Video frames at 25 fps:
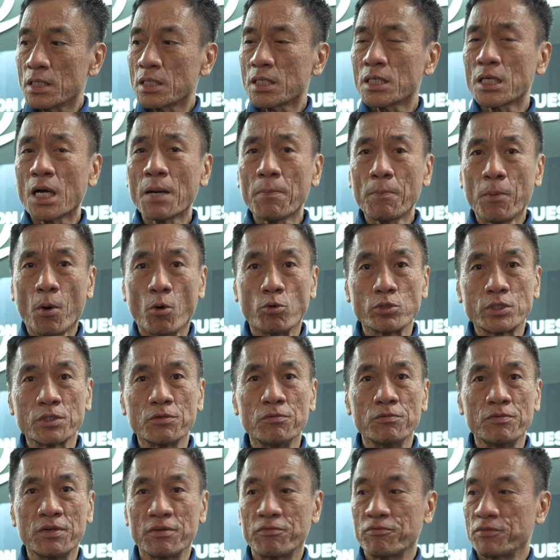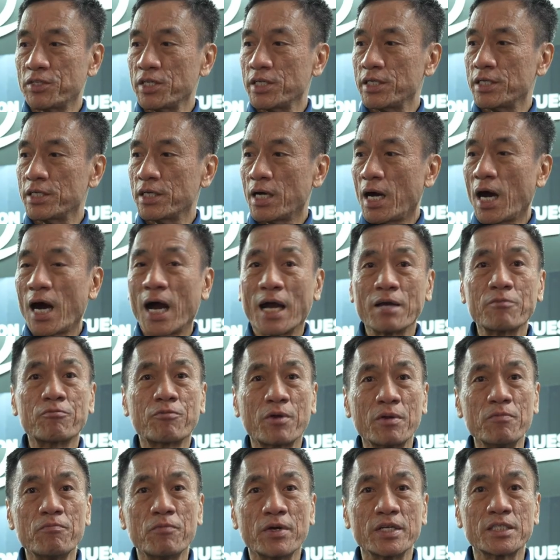Coupled with the high
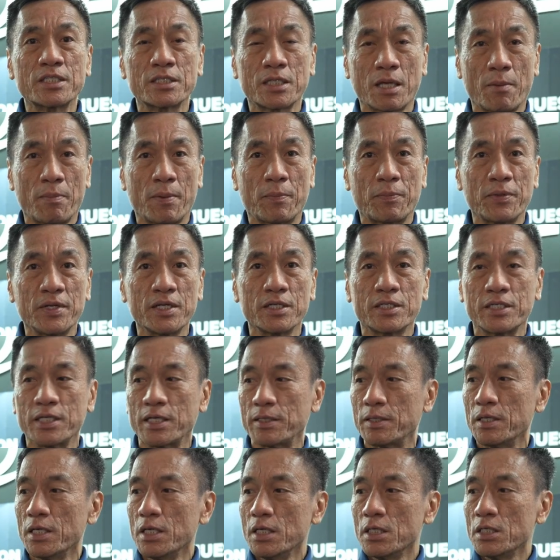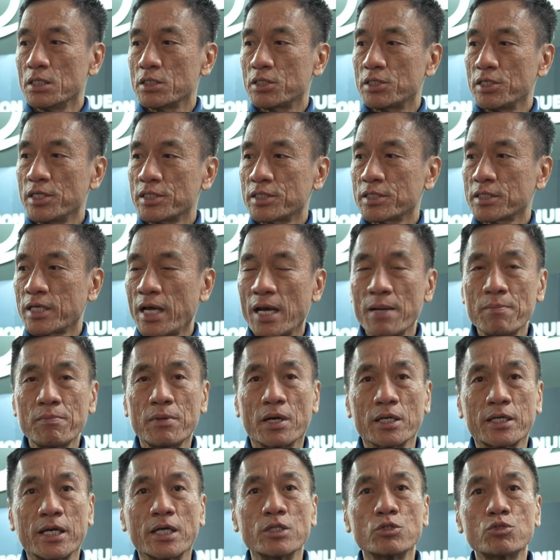frame rate capability, this
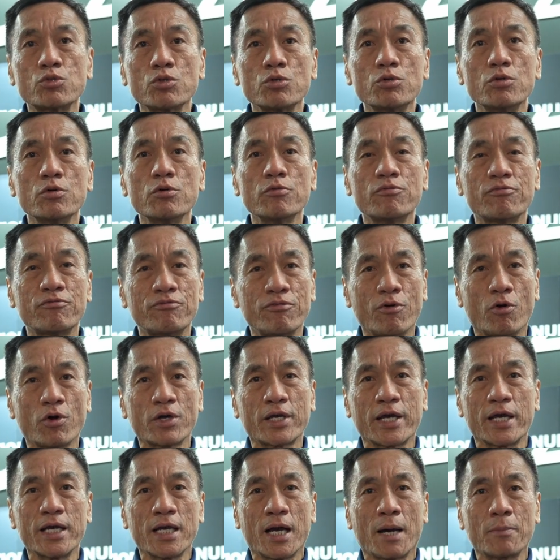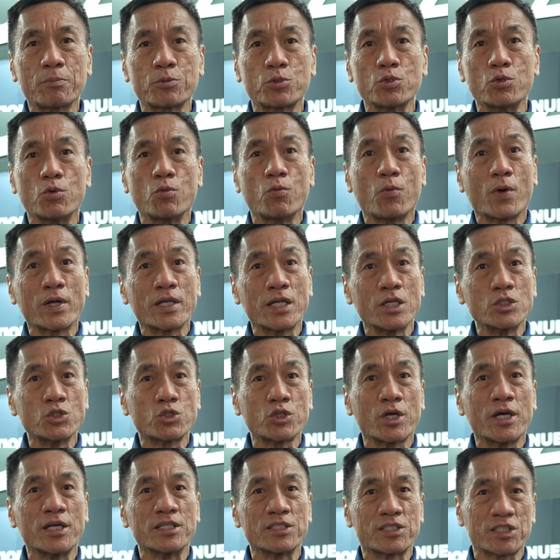camera can do 4K up to
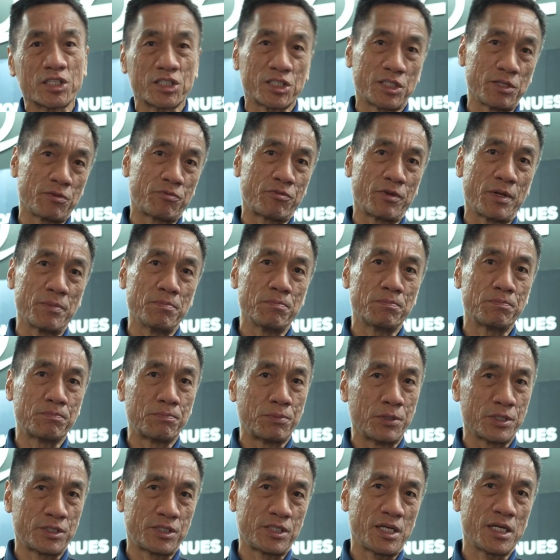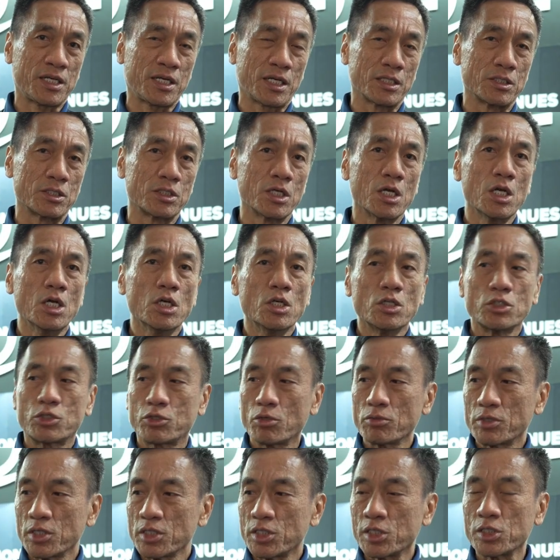160 frames per second.
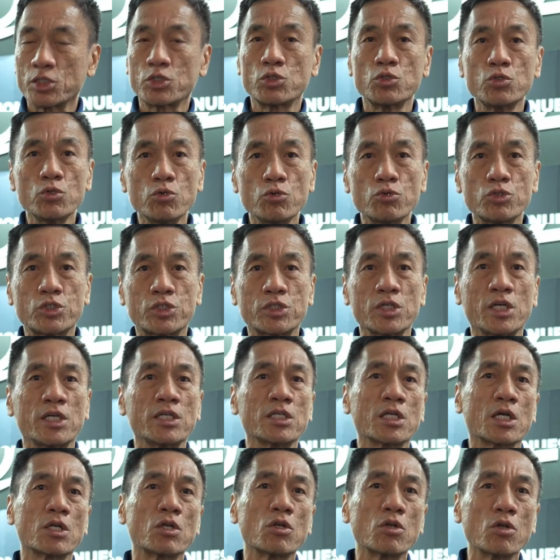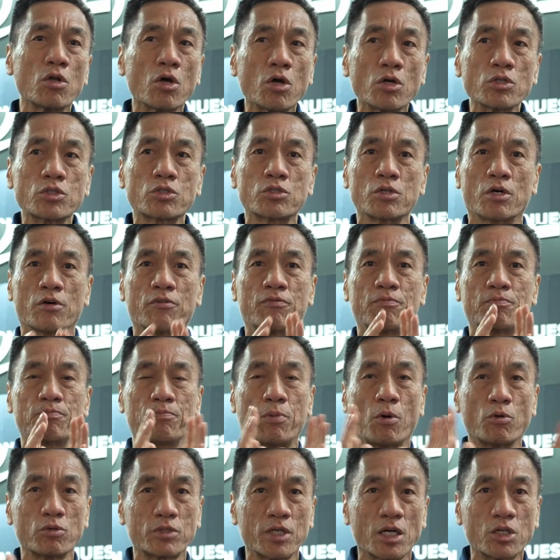So this is used in a lot
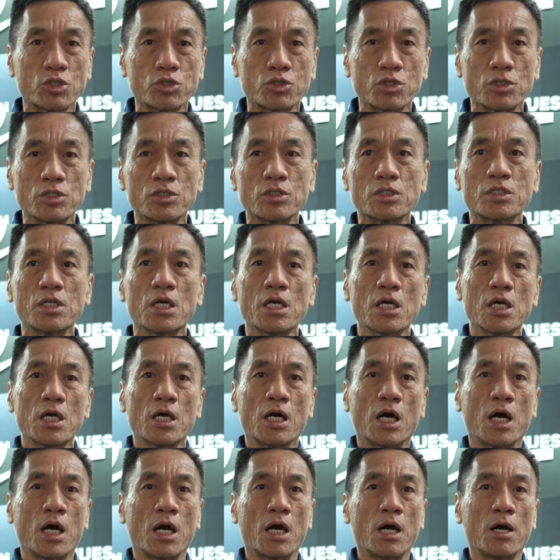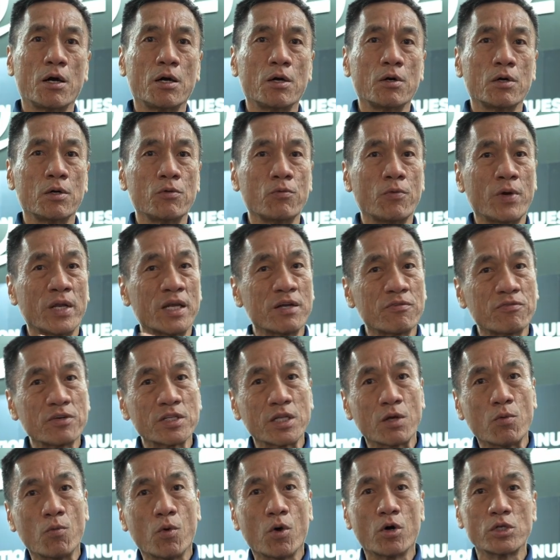of productions
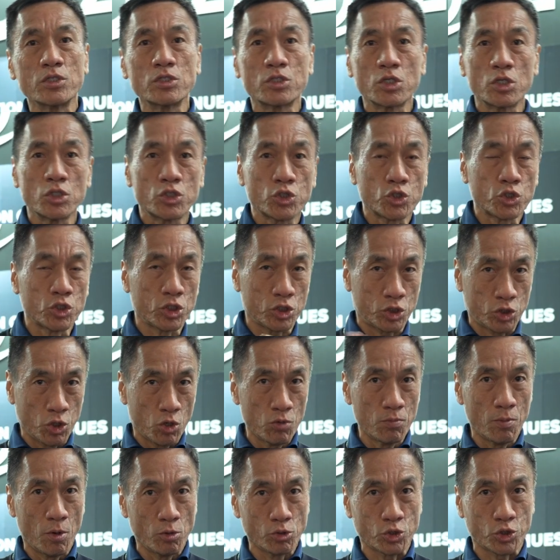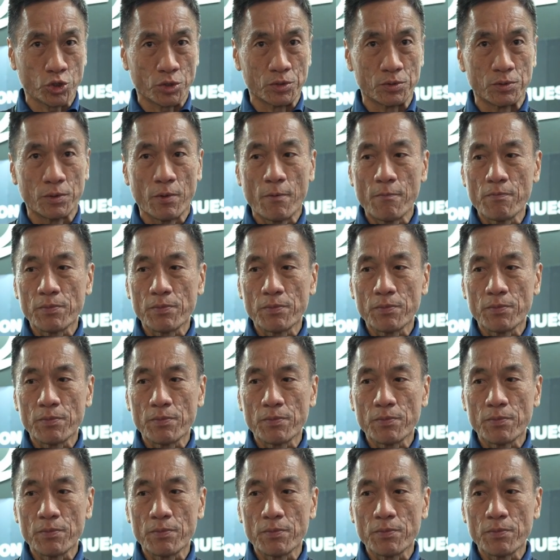whenever they want slow motion.